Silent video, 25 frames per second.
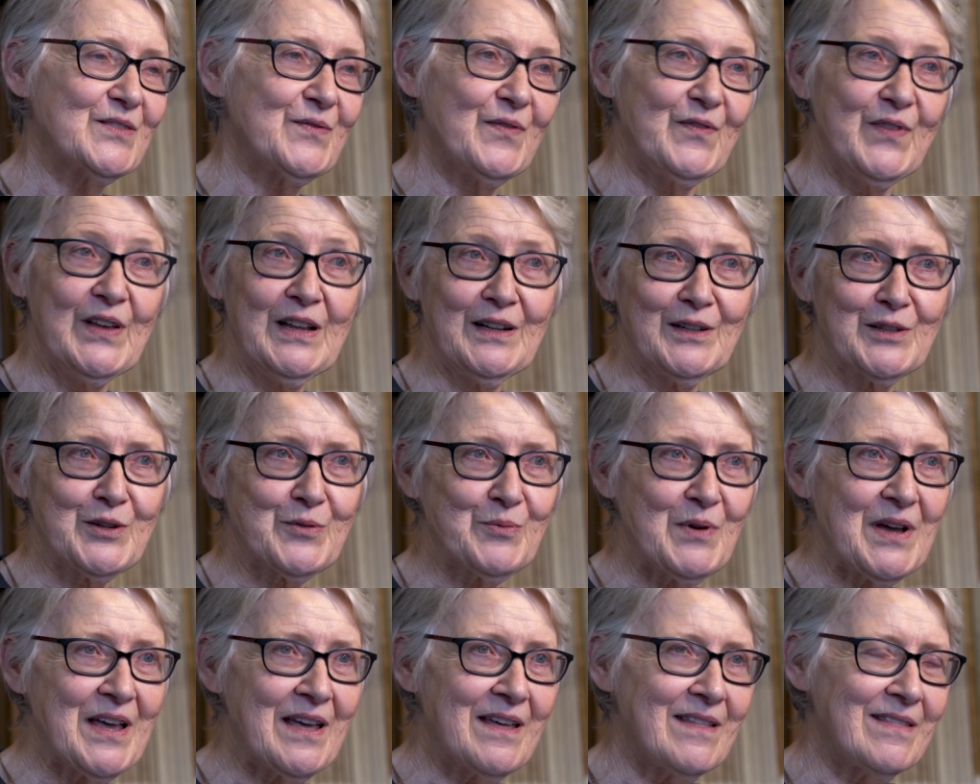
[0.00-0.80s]
filled
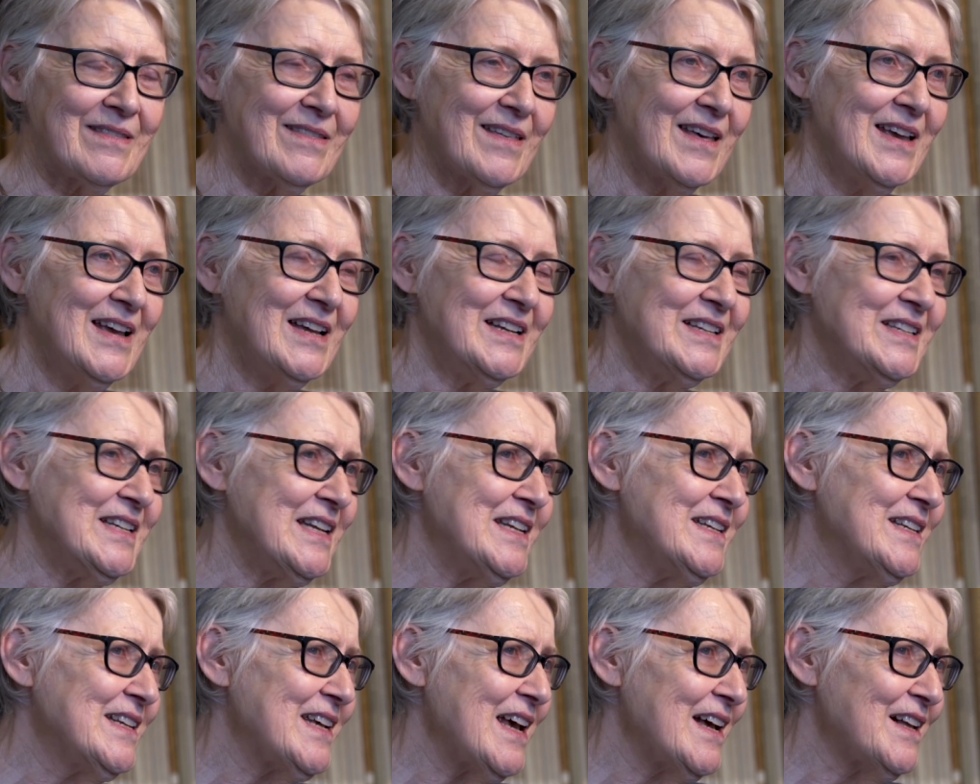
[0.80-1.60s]
with
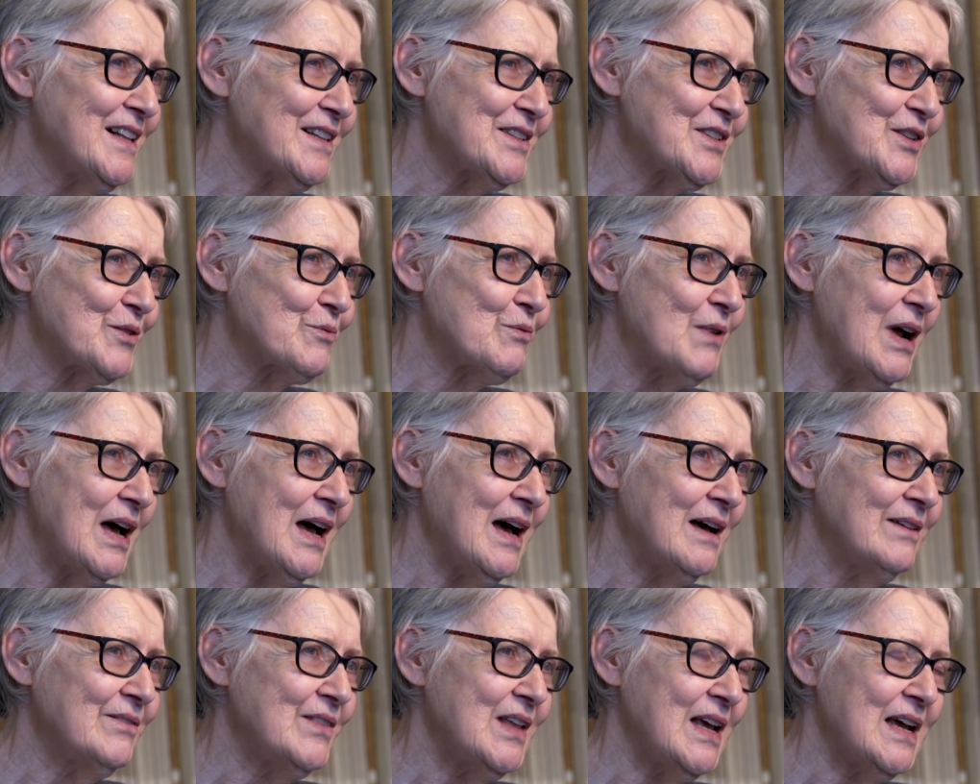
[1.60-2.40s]
details around